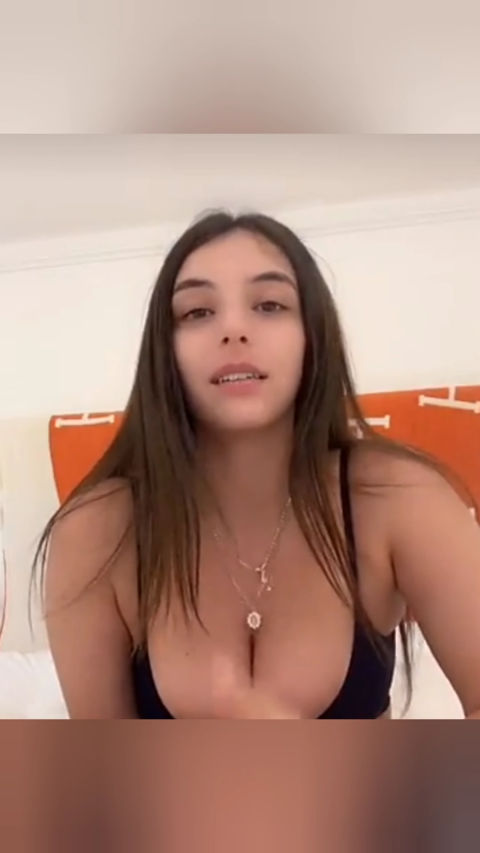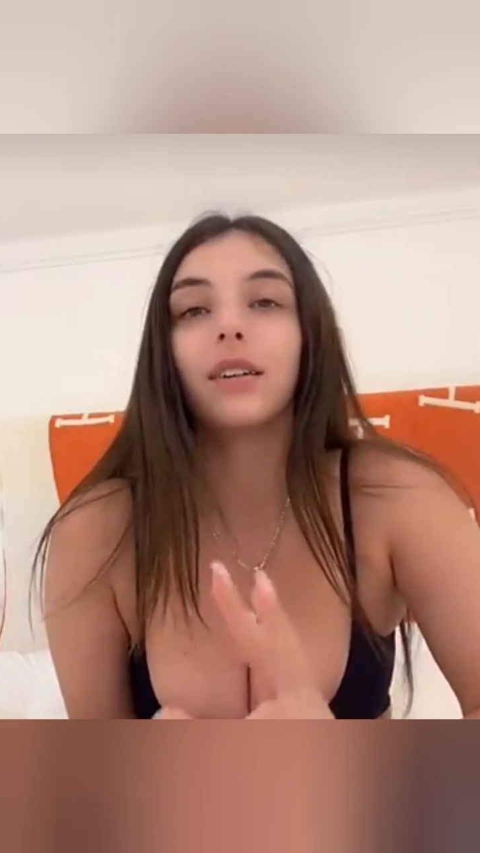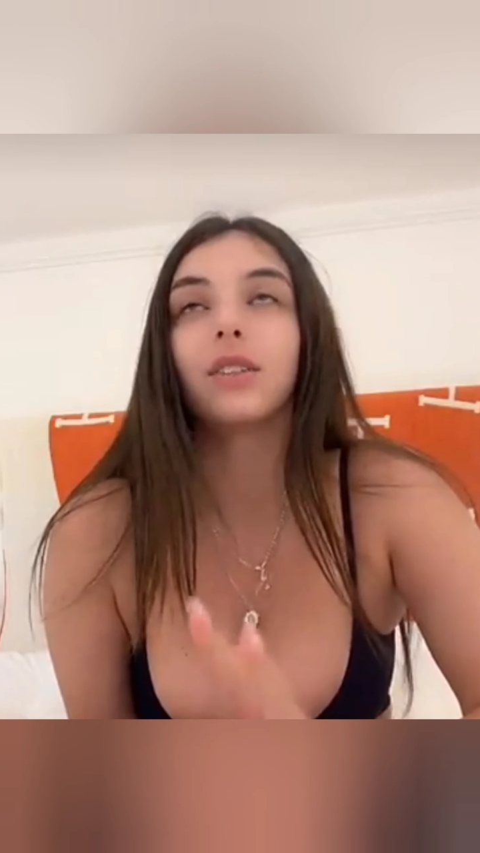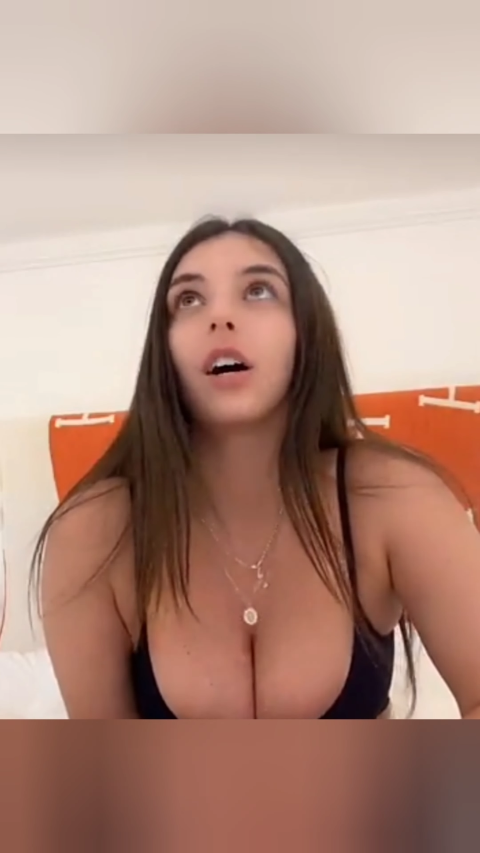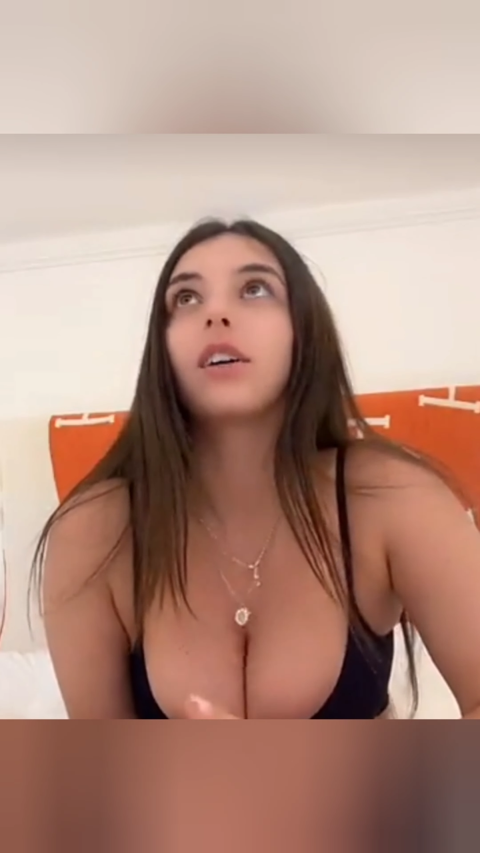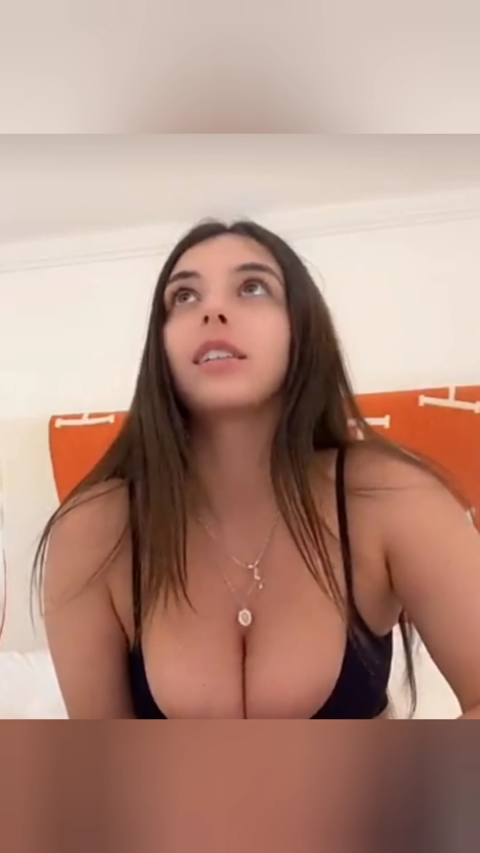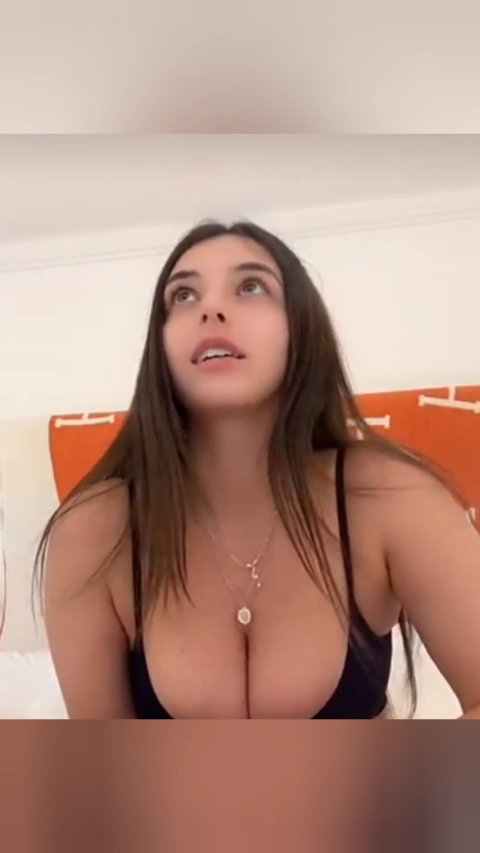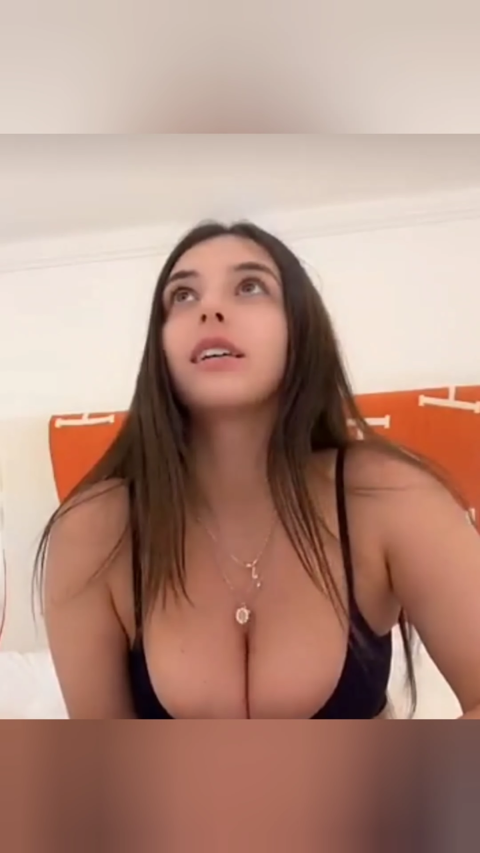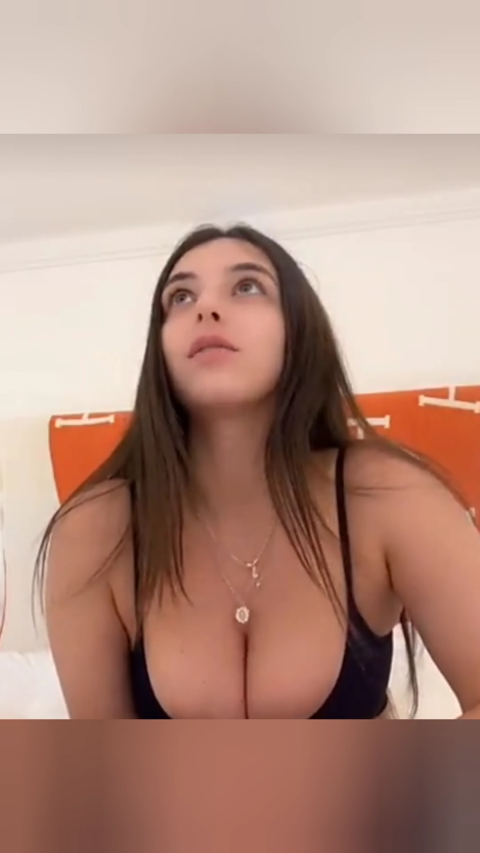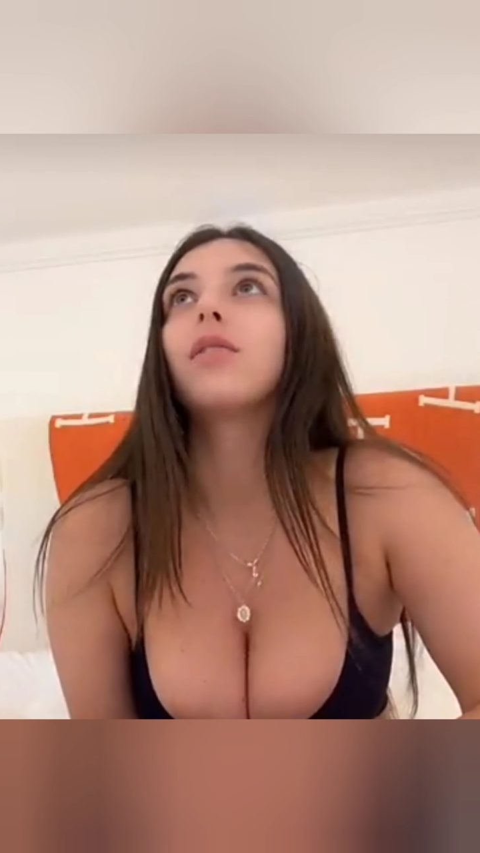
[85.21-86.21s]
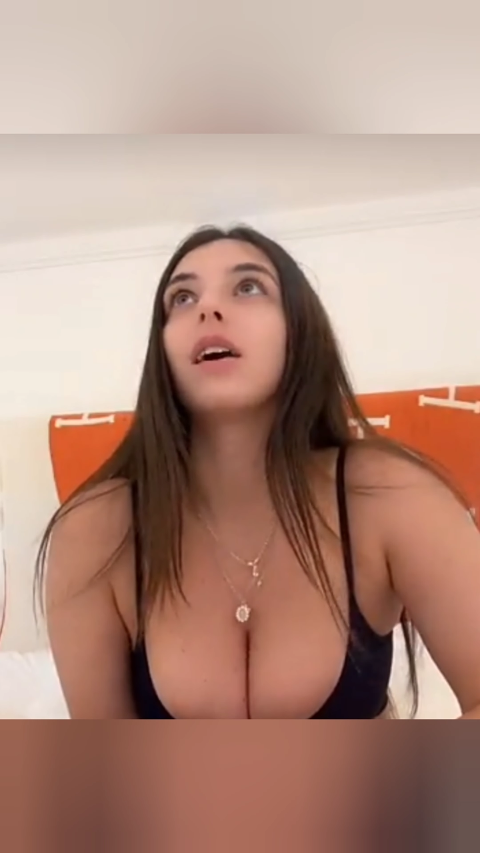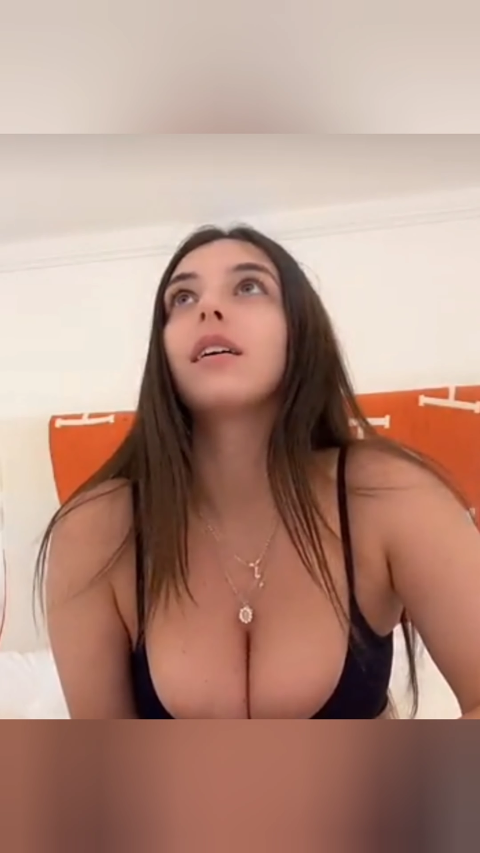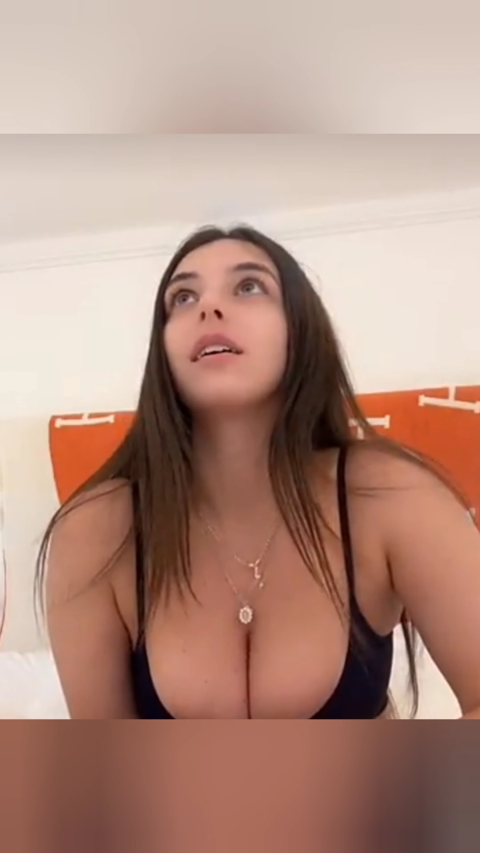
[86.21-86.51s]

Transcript: They're toxic as fuck